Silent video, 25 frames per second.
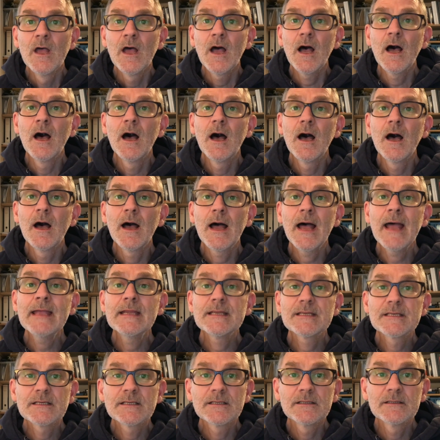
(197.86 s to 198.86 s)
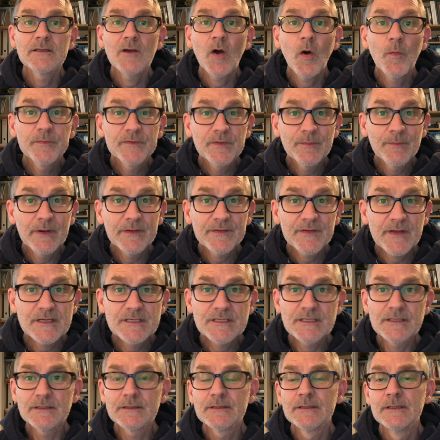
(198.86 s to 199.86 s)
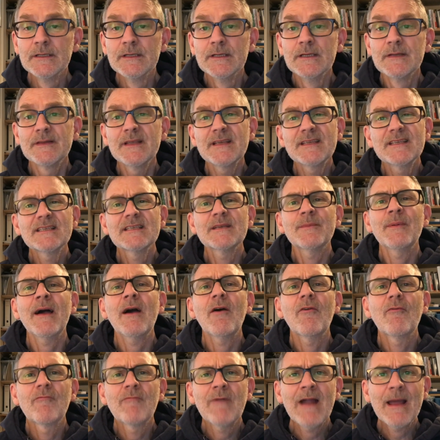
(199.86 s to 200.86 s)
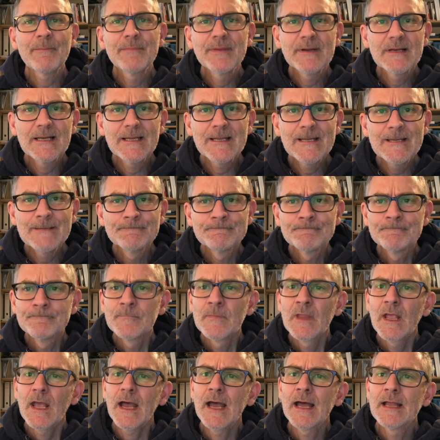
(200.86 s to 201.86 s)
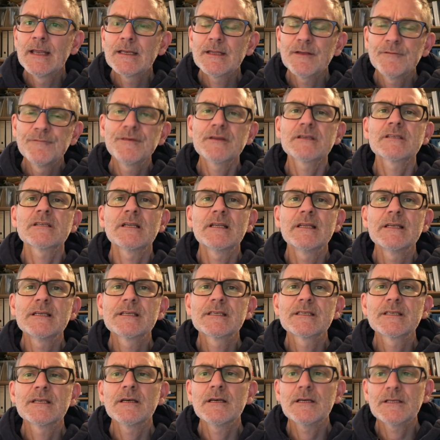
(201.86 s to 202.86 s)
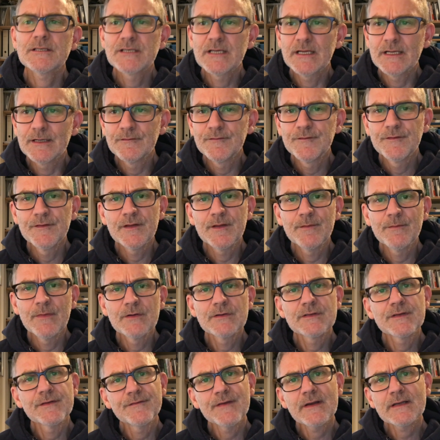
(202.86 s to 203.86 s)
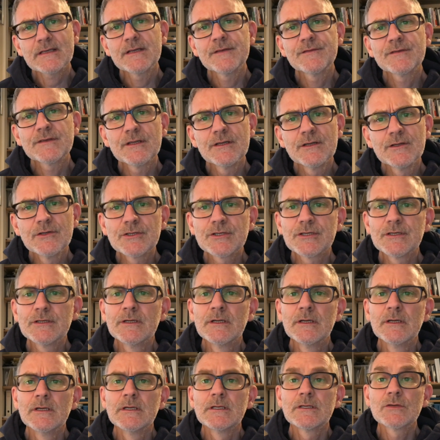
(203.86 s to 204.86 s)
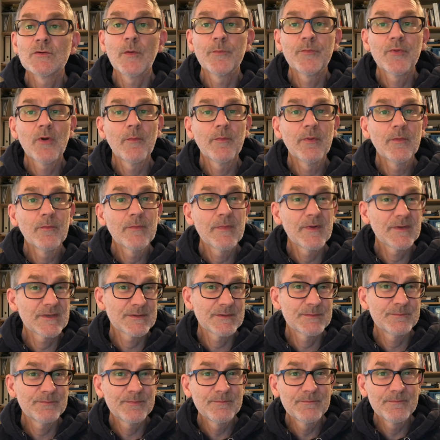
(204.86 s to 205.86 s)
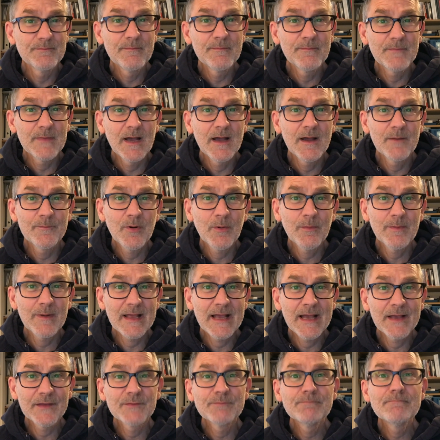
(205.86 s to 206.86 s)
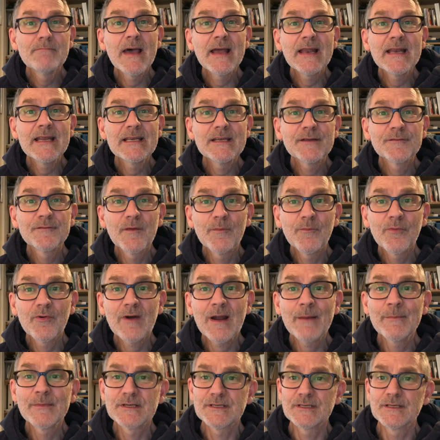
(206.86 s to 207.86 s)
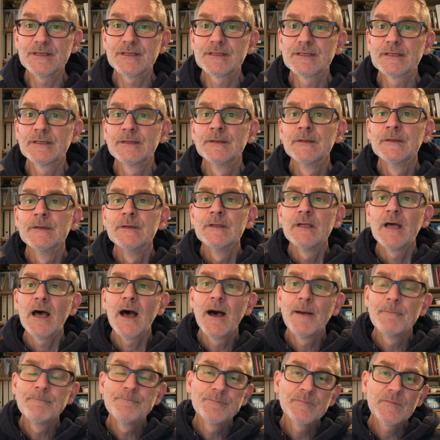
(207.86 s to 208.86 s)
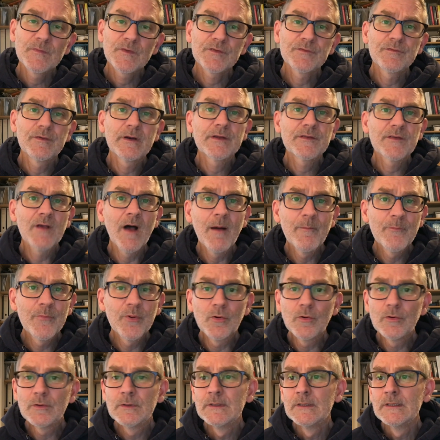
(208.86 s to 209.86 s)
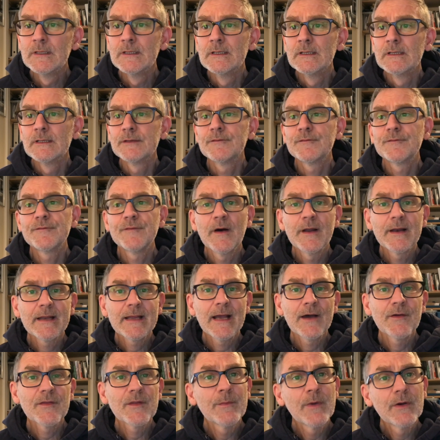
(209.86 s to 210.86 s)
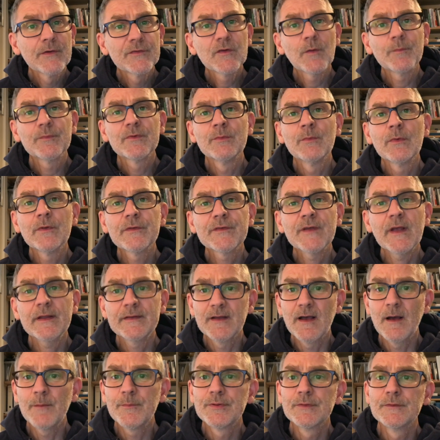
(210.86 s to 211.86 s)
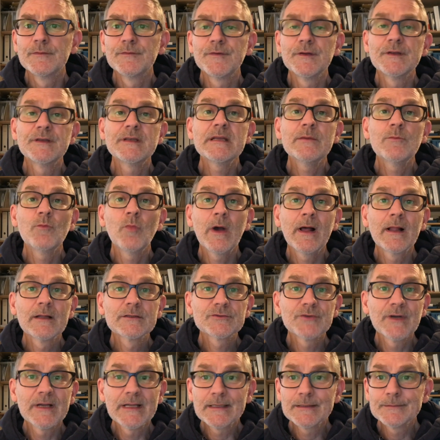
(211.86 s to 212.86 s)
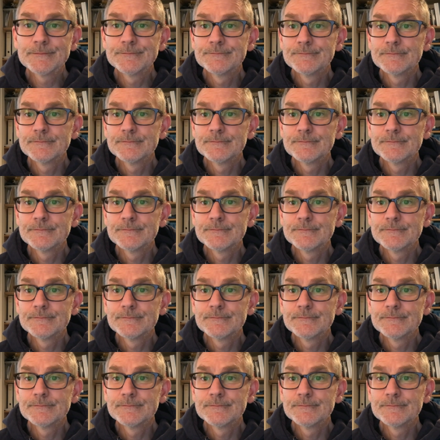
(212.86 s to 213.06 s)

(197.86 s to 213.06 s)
8, optimisation. This is about rapidly and efficiently searching for the most effective solution to a problem which probably has many different parameters. For example, finding out the most optimal setup for deep well drilling,